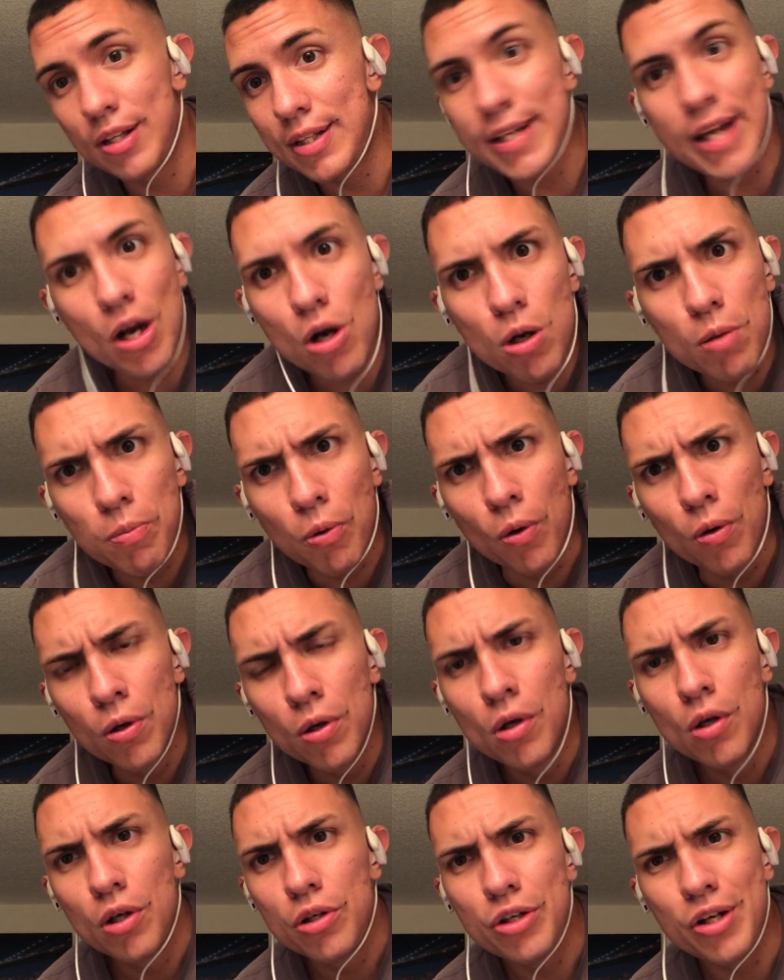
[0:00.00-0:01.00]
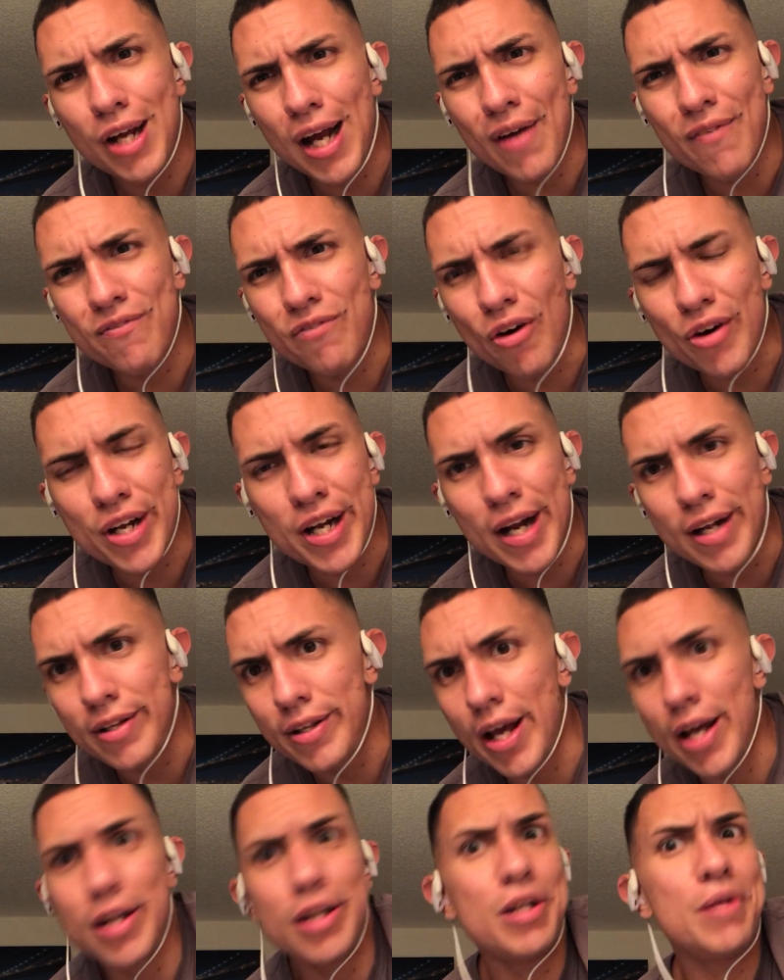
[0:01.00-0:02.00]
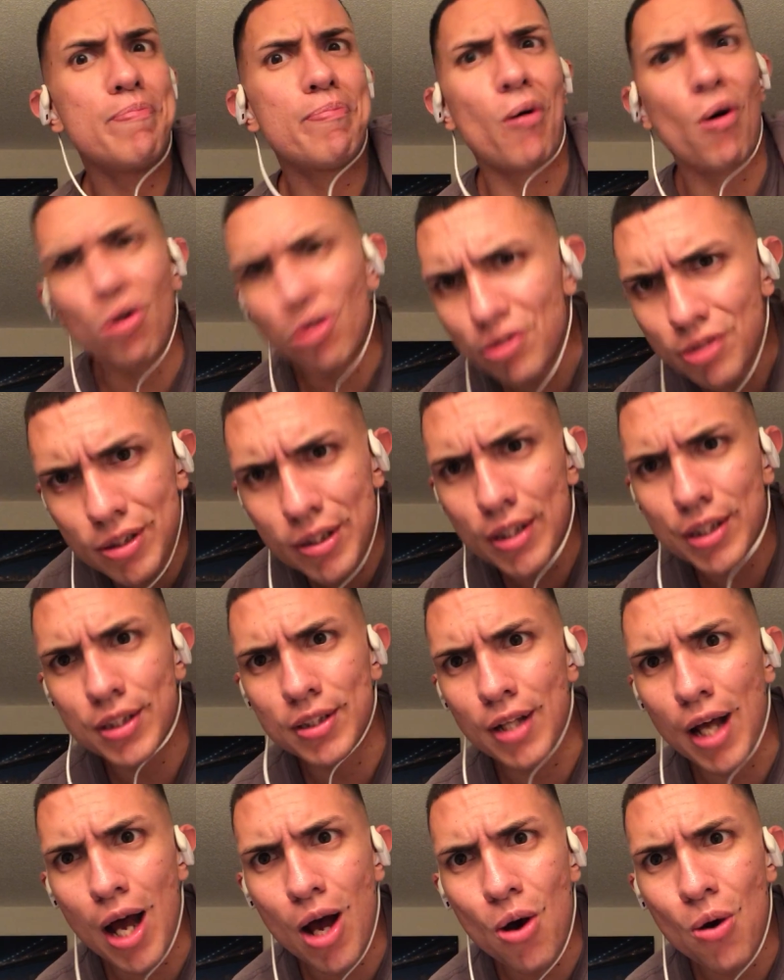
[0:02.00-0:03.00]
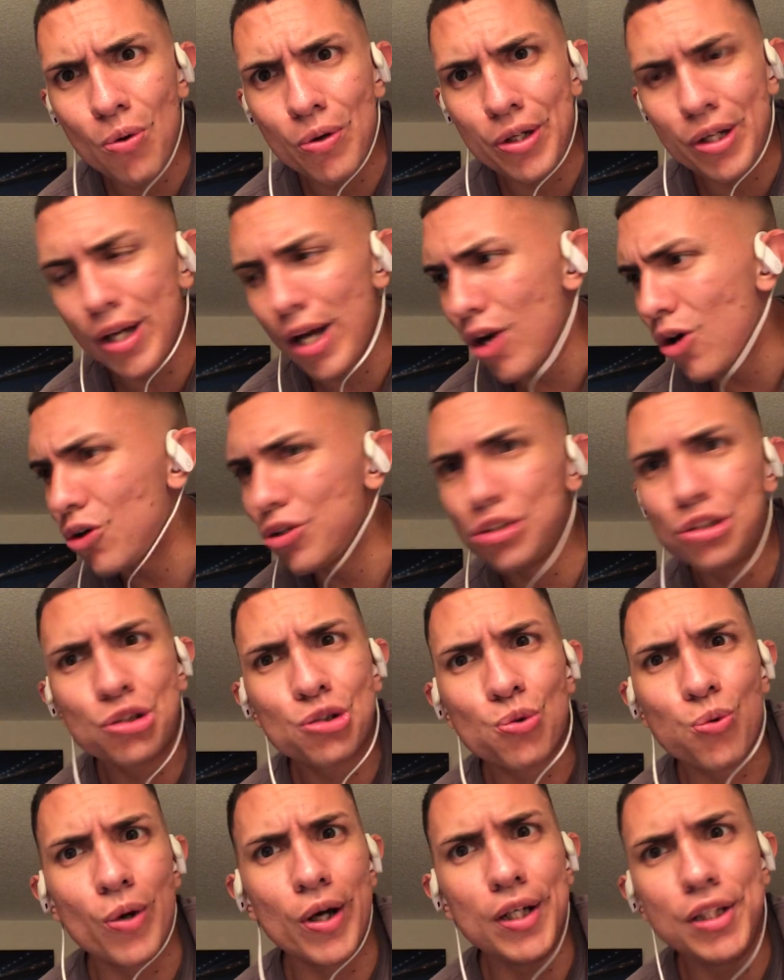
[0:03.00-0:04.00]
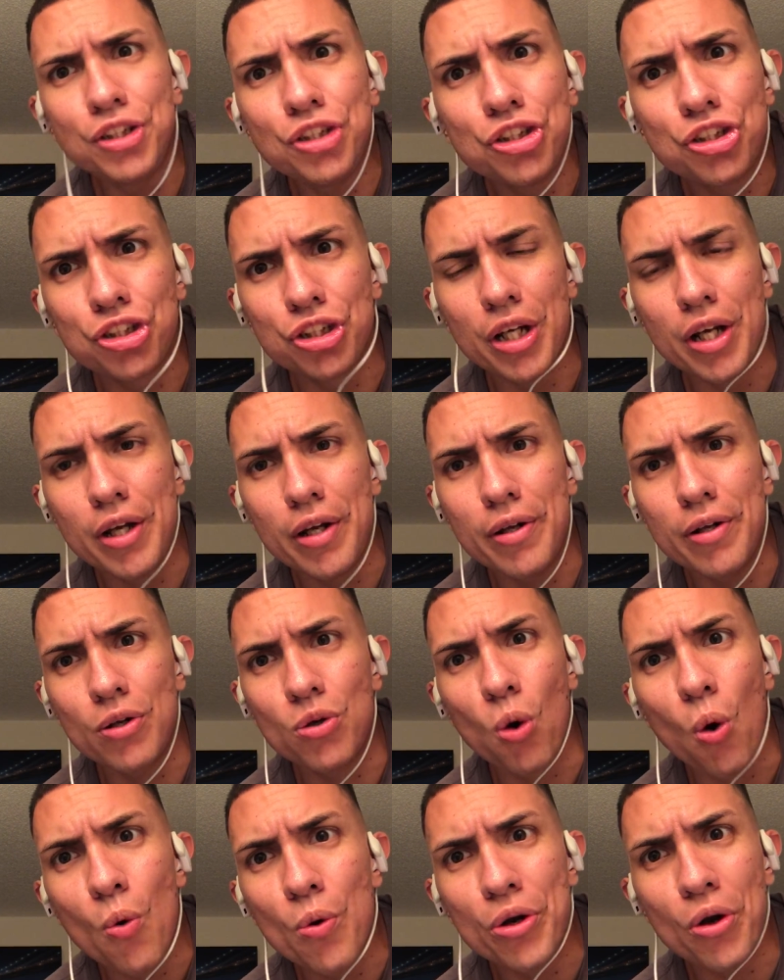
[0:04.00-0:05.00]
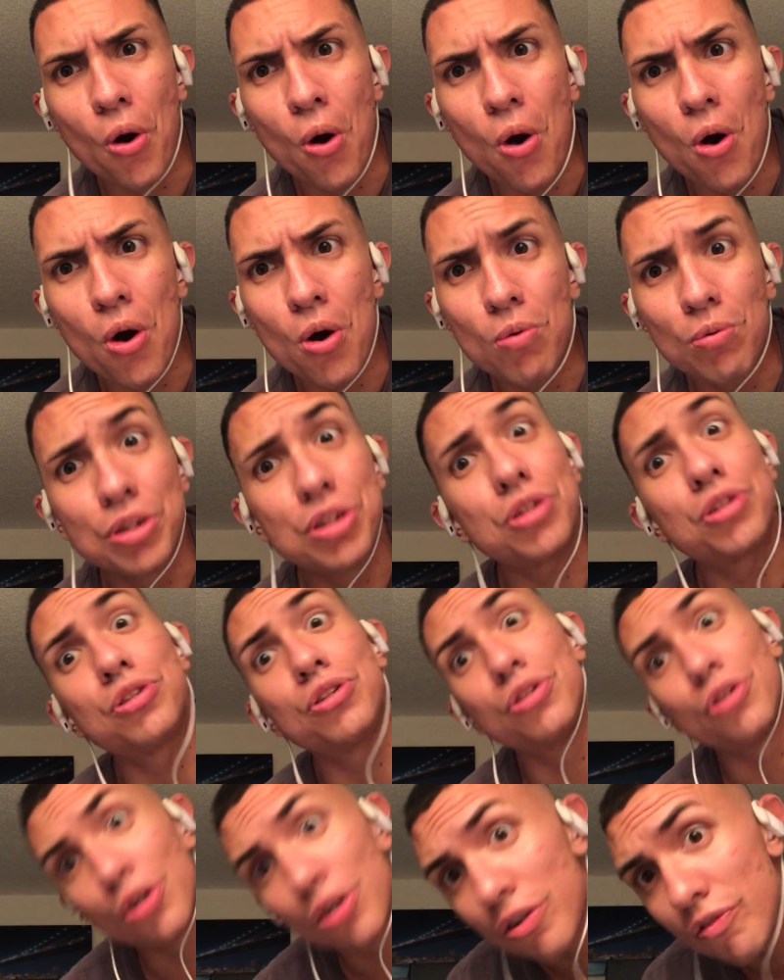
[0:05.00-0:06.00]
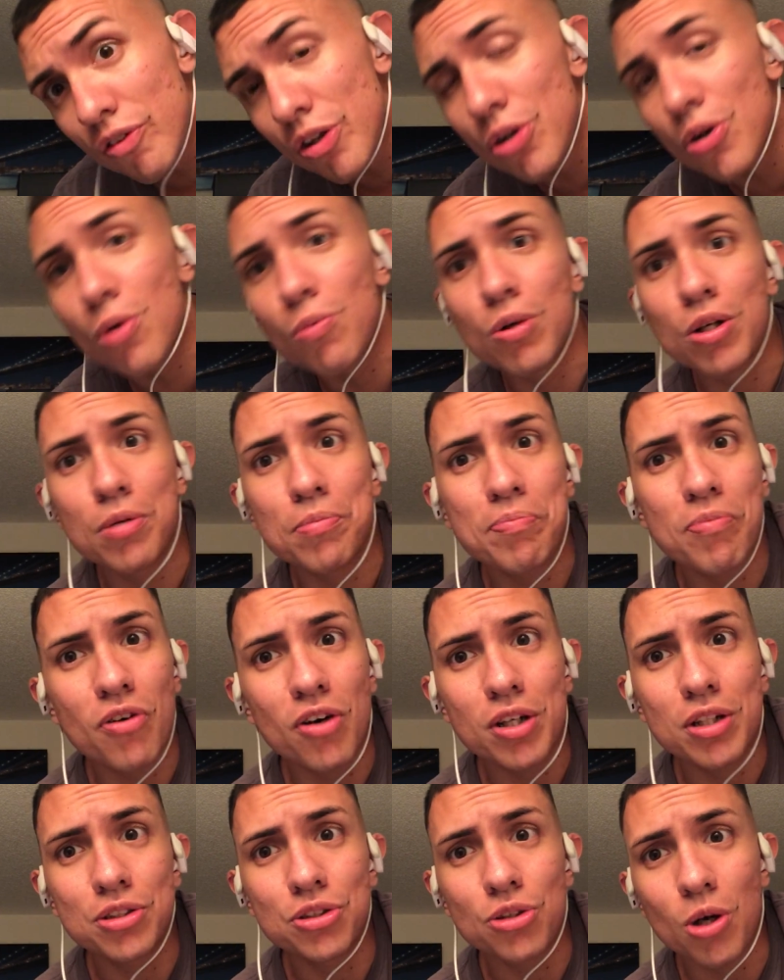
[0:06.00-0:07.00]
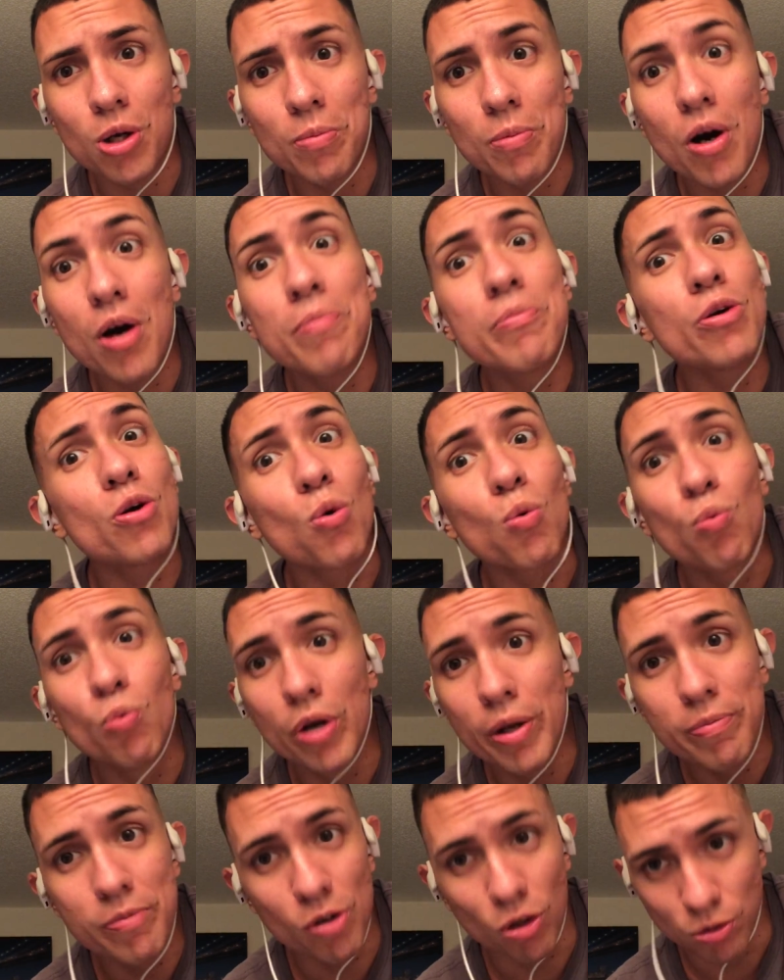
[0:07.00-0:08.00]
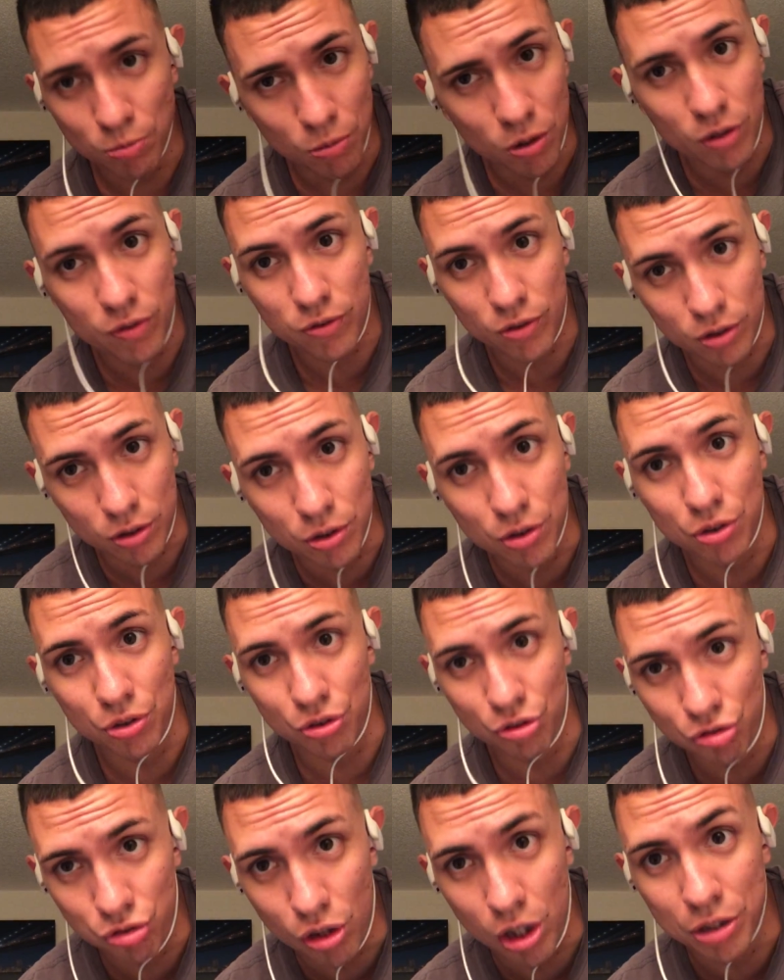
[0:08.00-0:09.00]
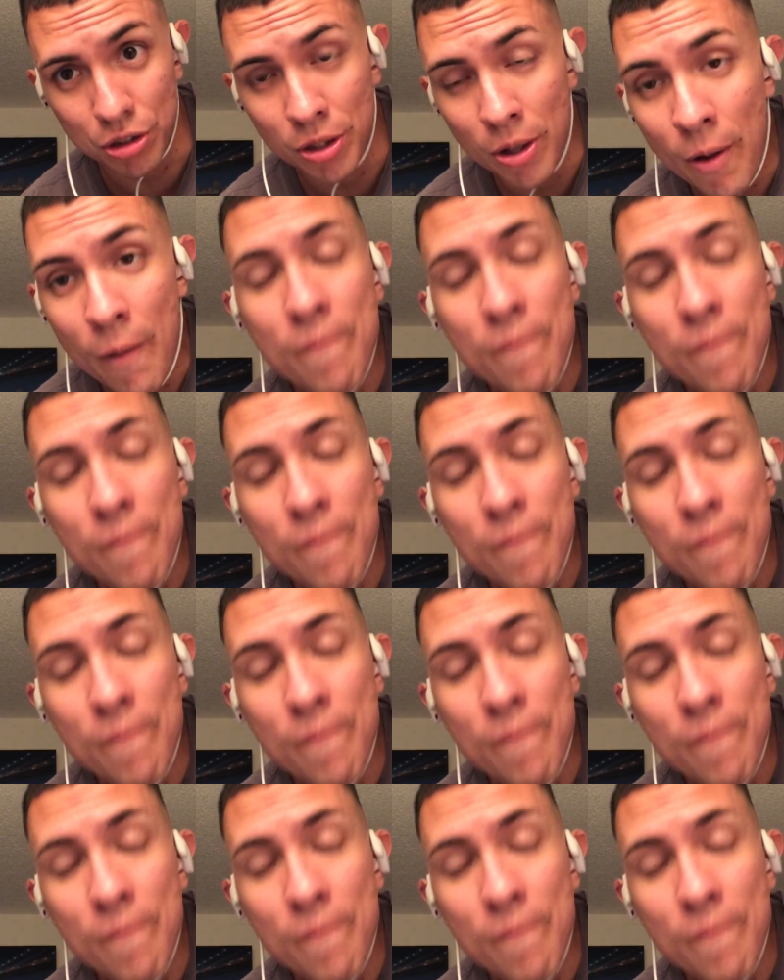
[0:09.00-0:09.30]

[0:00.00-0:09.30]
Terrible. You got fucking identity politics now, and you got all this crazy shit going on, which is another video I want to fucking talk about. I'm gonna rip those motherfuckers. Just shreds